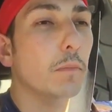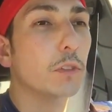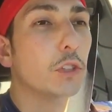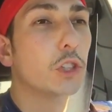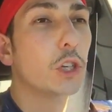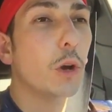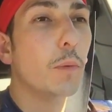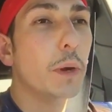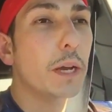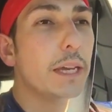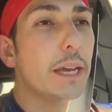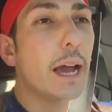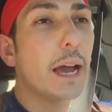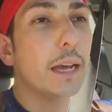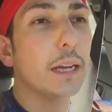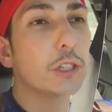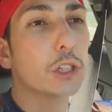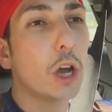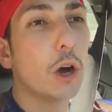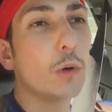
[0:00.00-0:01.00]

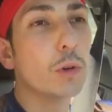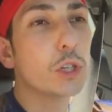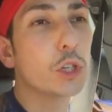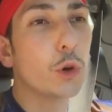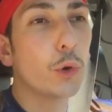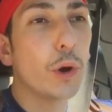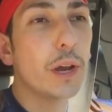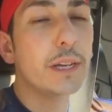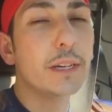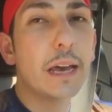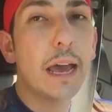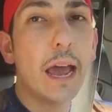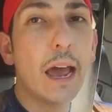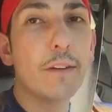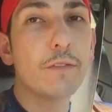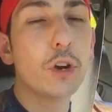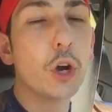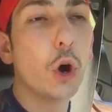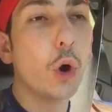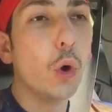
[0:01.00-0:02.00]
It's always great to
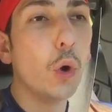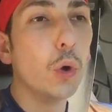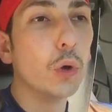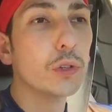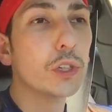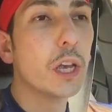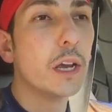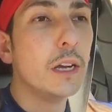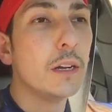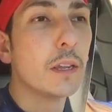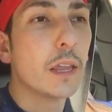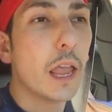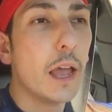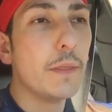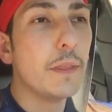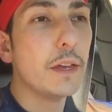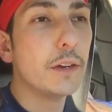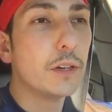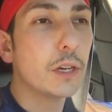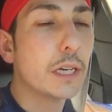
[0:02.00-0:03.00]
have goals
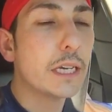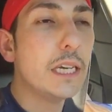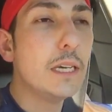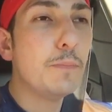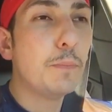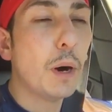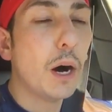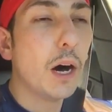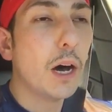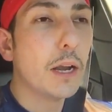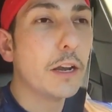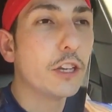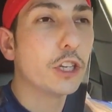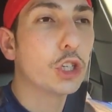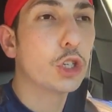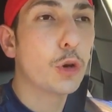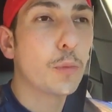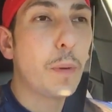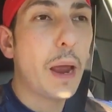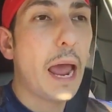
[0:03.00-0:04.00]
and then to keep on
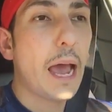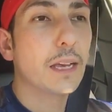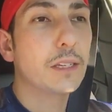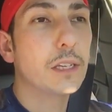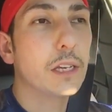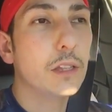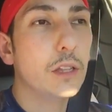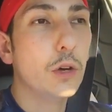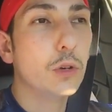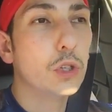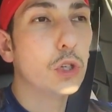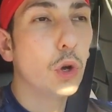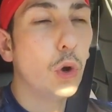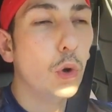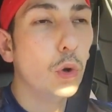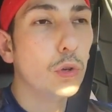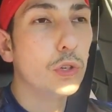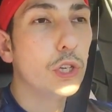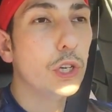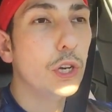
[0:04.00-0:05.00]
surpassing those
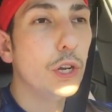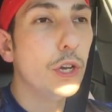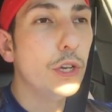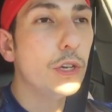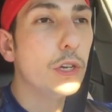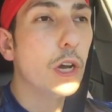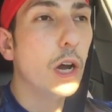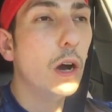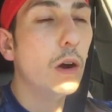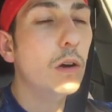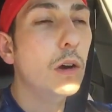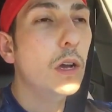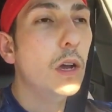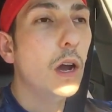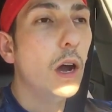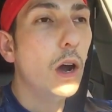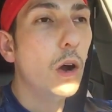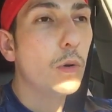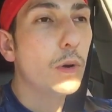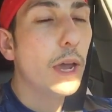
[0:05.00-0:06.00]
goals. You know, you go,
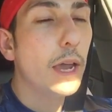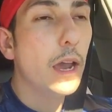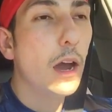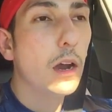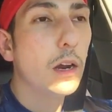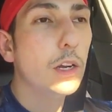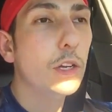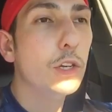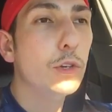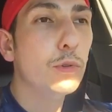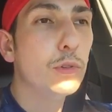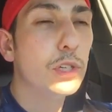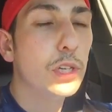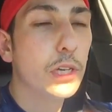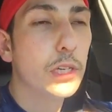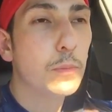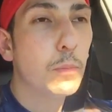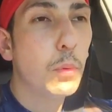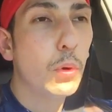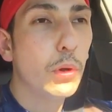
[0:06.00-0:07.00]
okay, I'm going to do
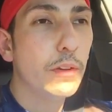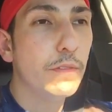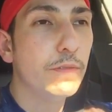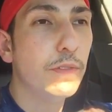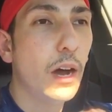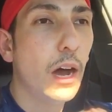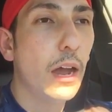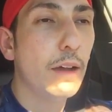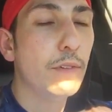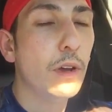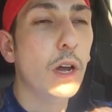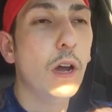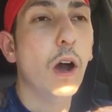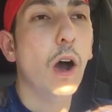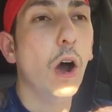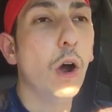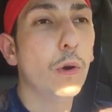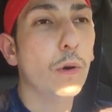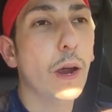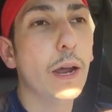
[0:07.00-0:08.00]
6.5.
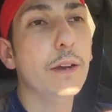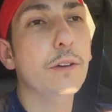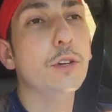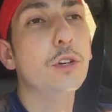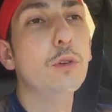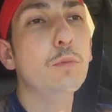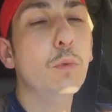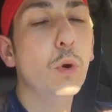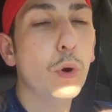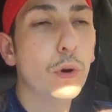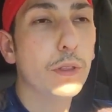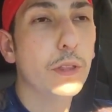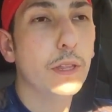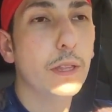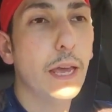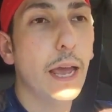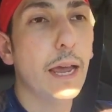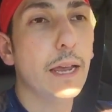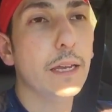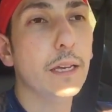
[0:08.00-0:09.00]
All right, do more than
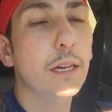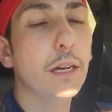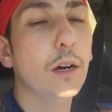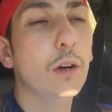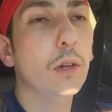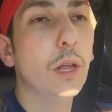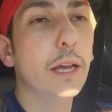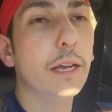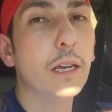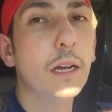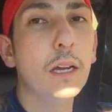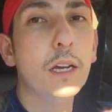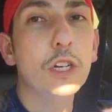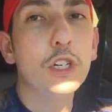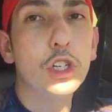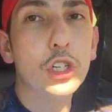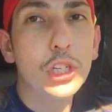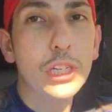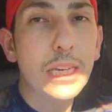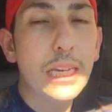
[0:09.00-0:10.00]
that, you know, like,
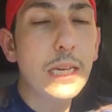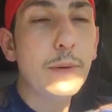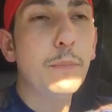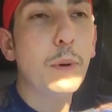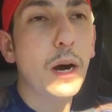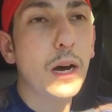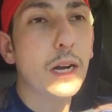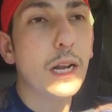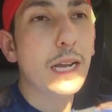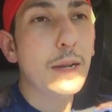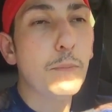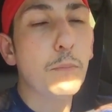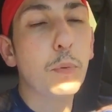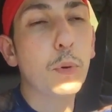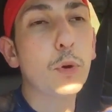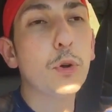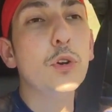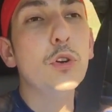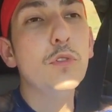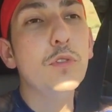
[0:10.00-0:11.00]
just keep on
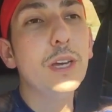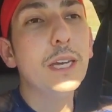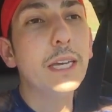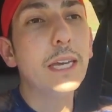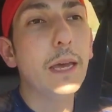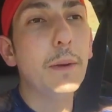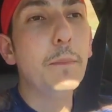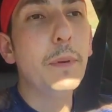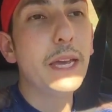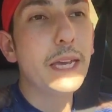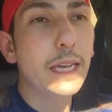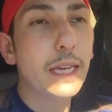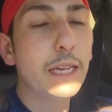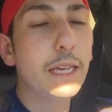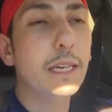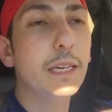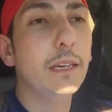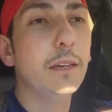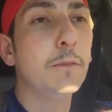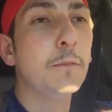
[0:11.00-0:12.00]
improving and
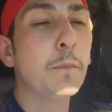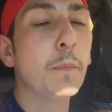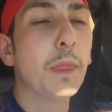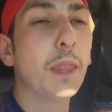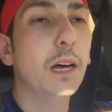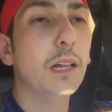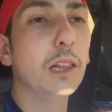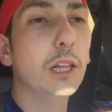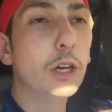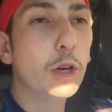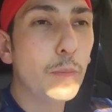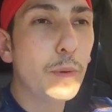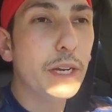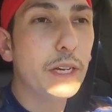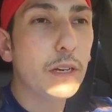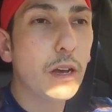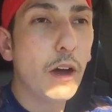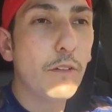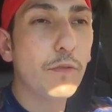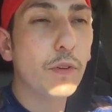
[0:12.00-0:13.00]
making it a little
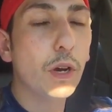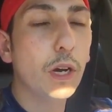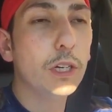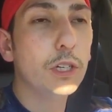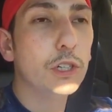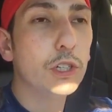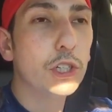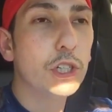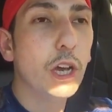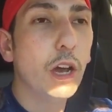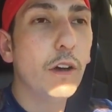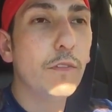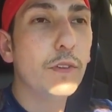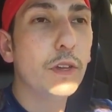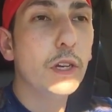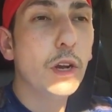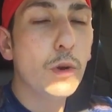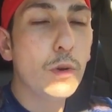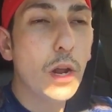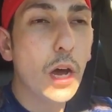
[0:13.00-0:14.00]
bit tougher on yourself,
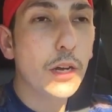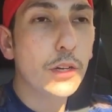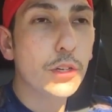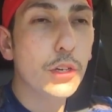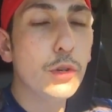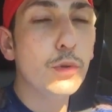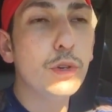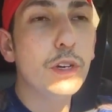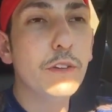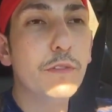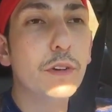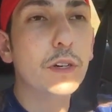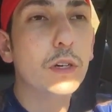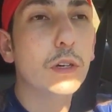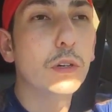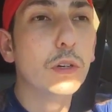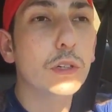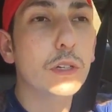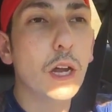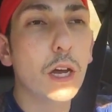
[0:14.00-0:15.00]
you know, not too
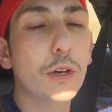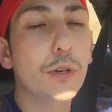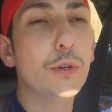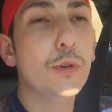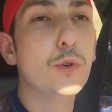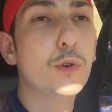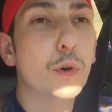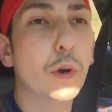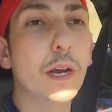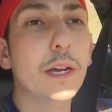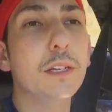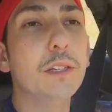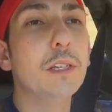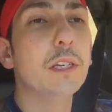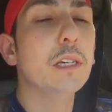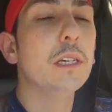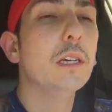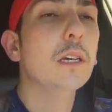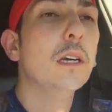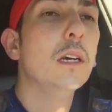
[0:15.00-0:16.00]
difficult, not too
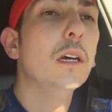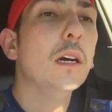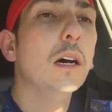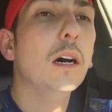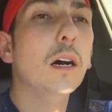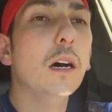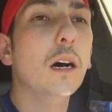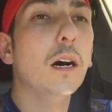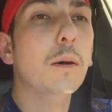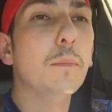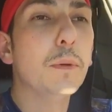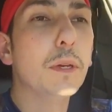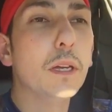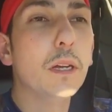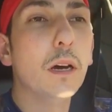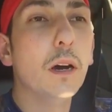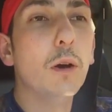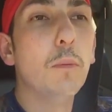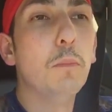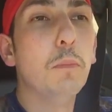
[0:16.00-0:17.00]
crazy, you
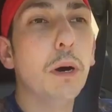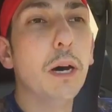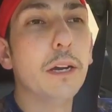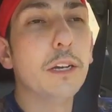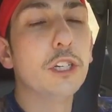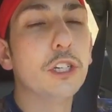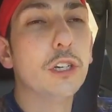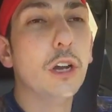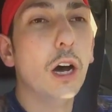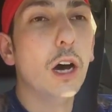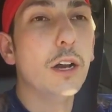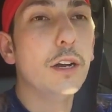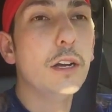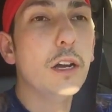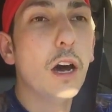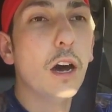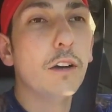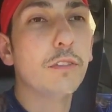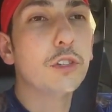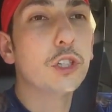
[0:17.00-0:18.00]
know, but
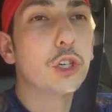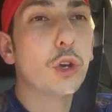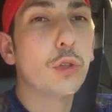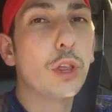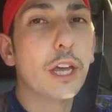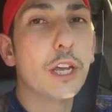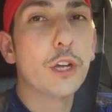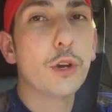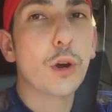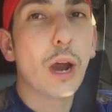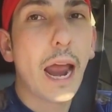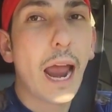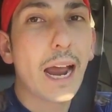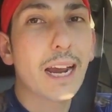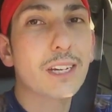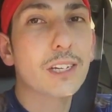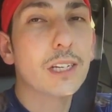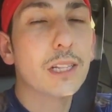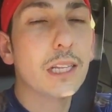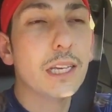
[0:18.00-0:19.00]
enough so that you're
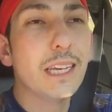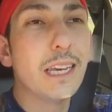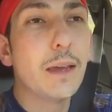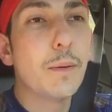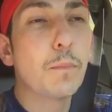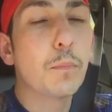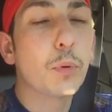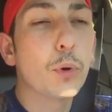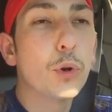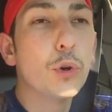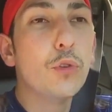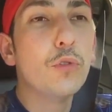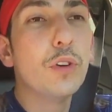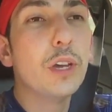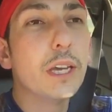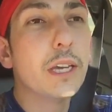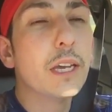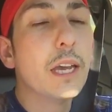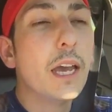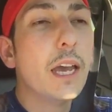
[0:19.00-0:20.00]
actually
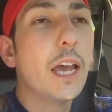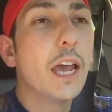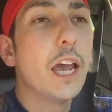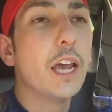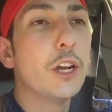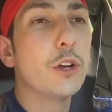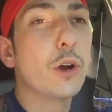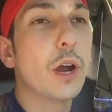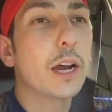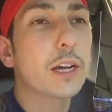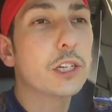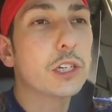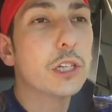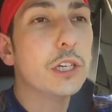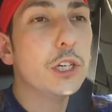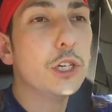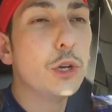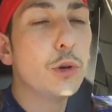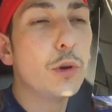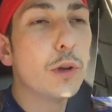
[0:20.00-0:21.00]
improving and you're
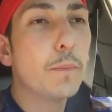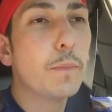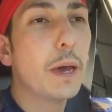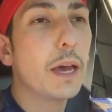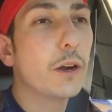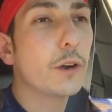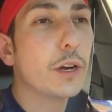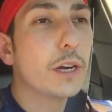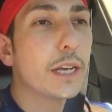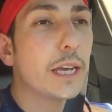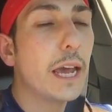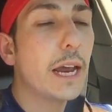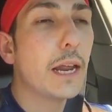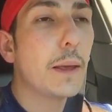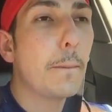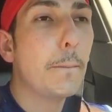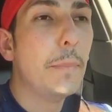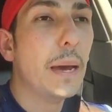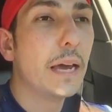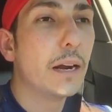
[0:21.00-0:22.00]
actually doing better and
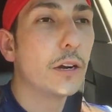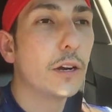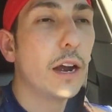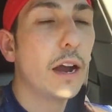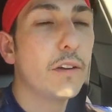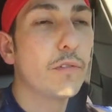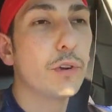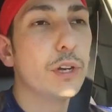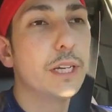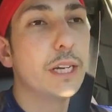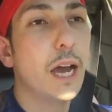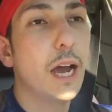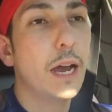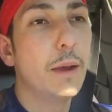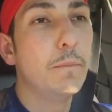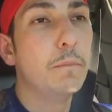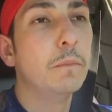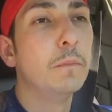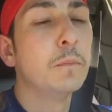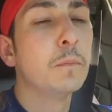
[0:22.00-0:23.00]
getting better every
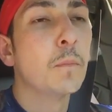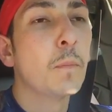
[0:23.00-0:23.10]
time.